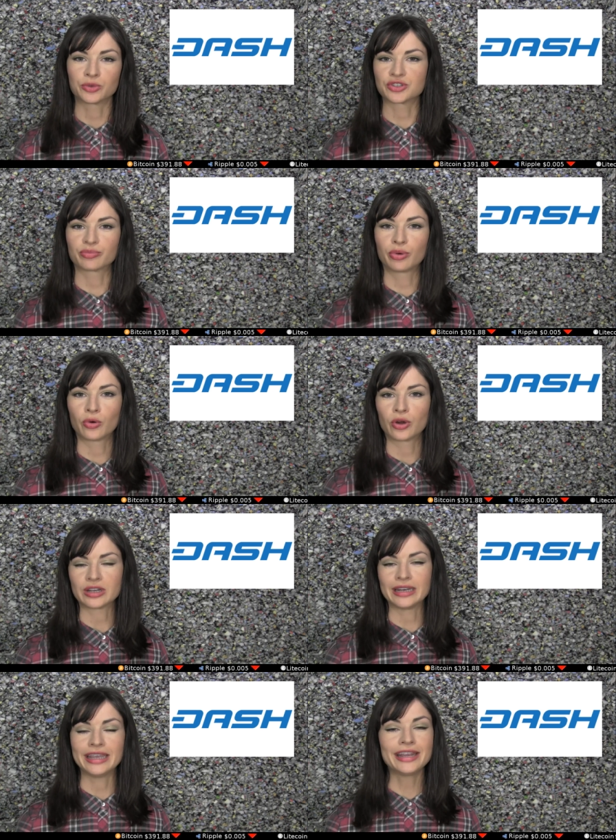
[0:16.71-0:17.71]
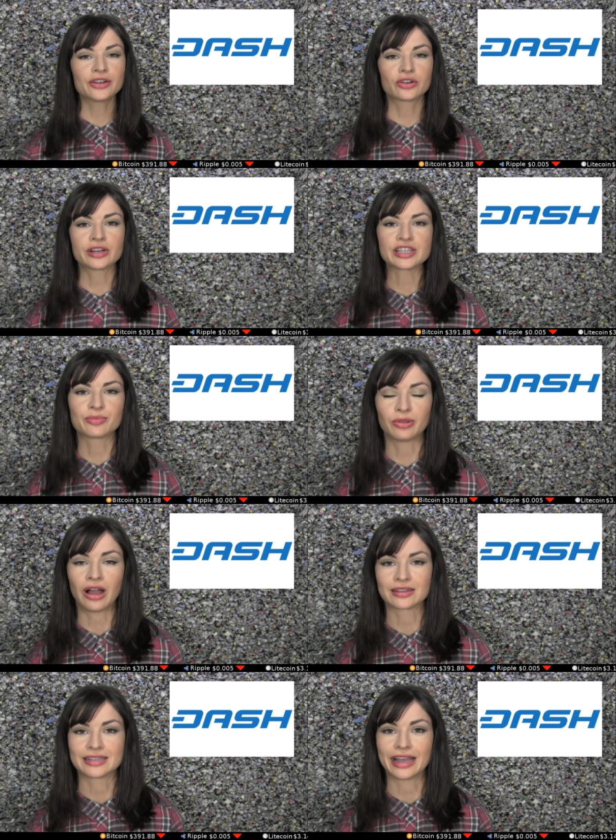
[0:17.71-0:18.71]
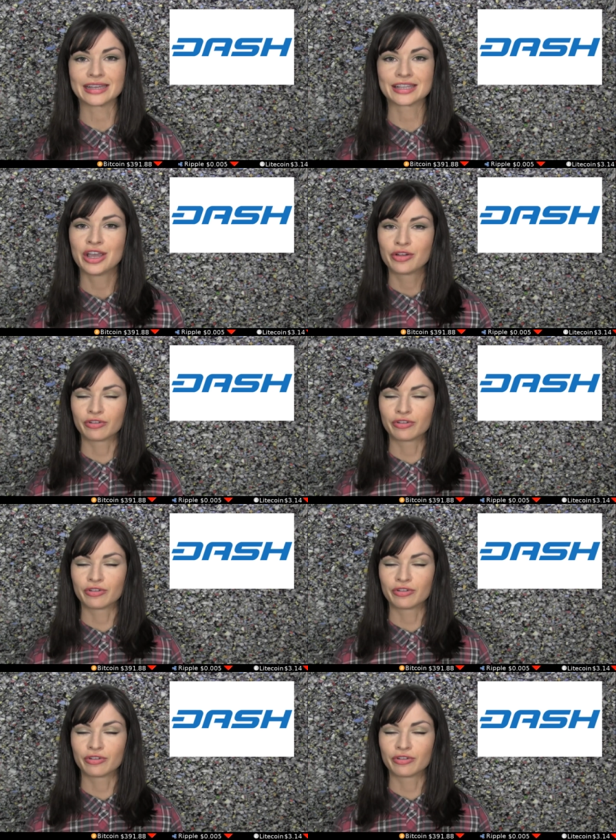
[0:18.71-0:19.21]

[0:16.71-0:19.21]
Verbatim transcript: will support an increased block size